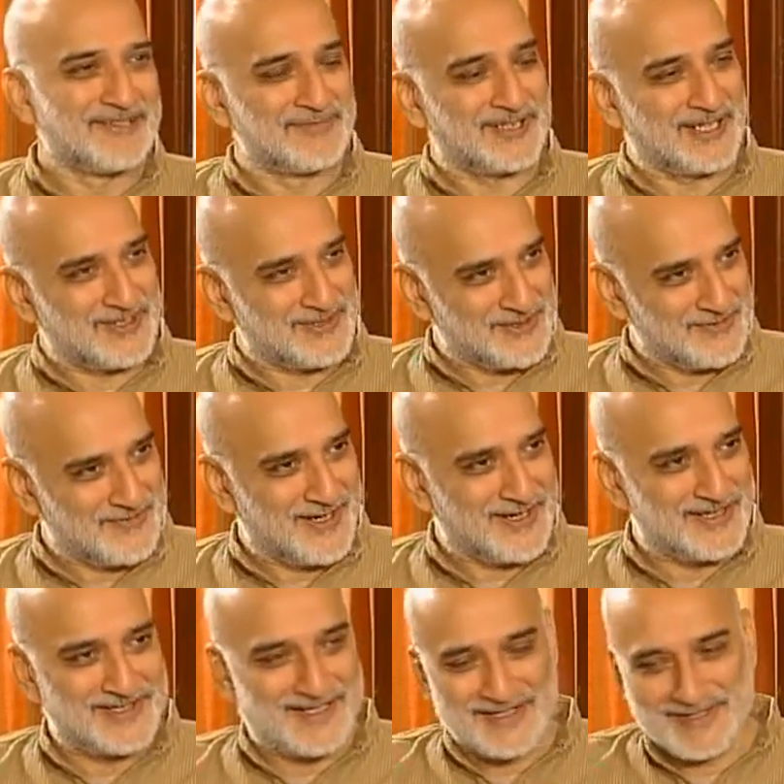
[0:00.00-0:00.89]
because you're
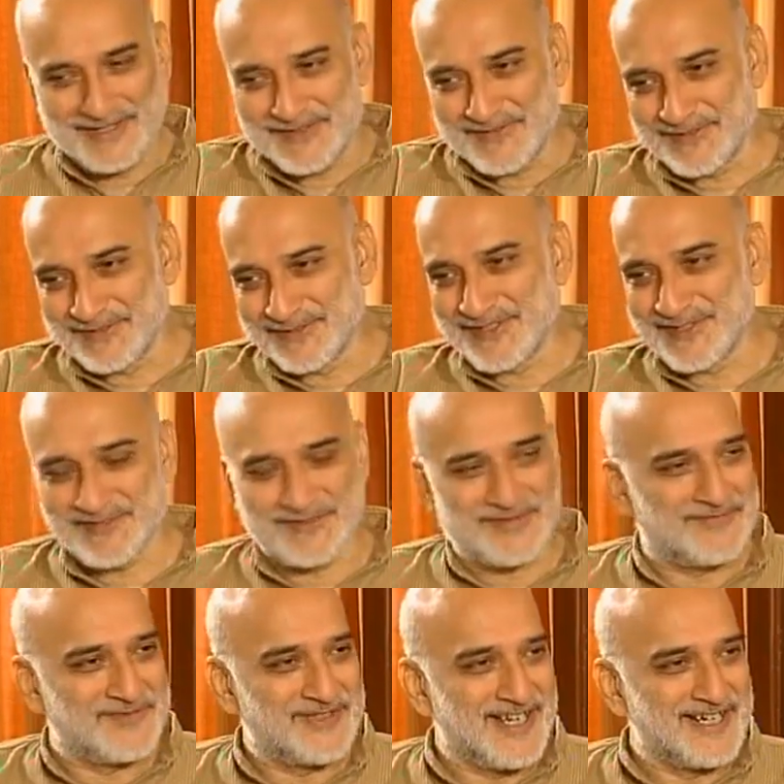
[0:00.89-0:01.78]
very sensitive to
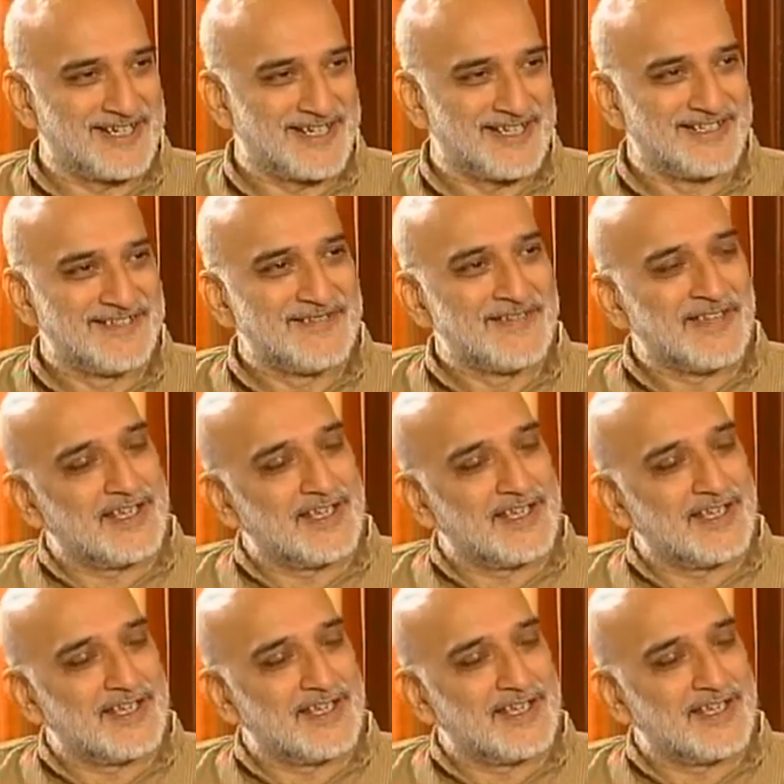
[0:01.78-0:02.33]
issues of gender,